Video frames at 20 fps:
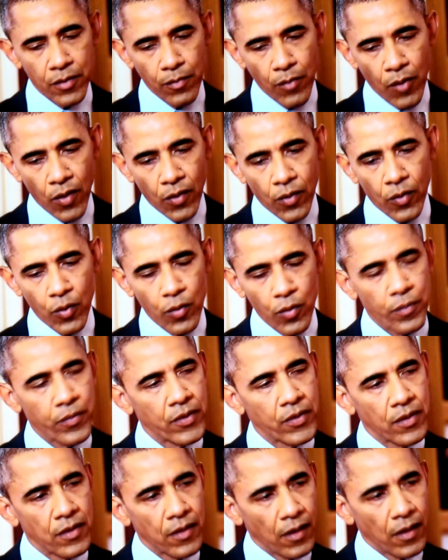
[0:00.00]
small
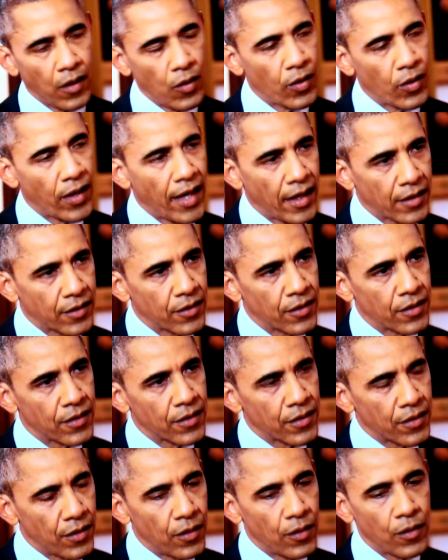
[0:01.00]
groups, lone
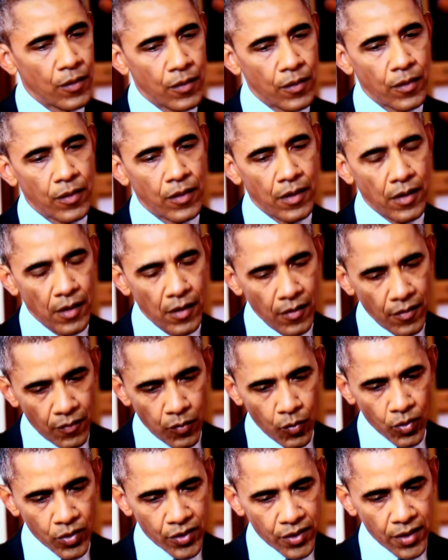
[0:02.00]
actors, who
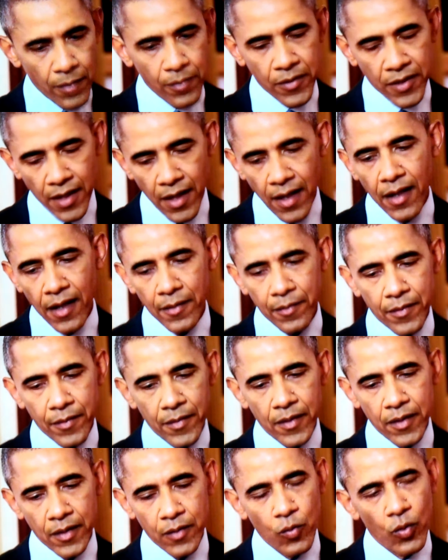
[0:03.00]
for some
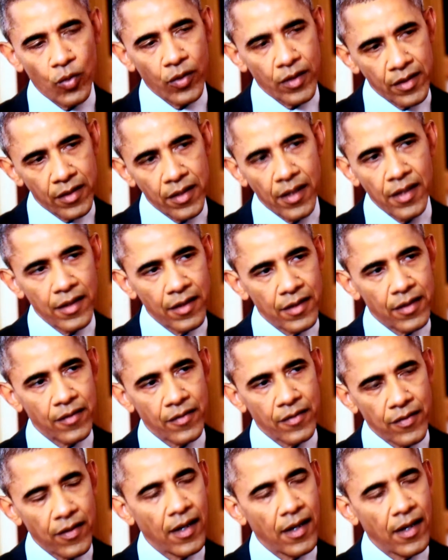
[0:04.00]
time, we'll continue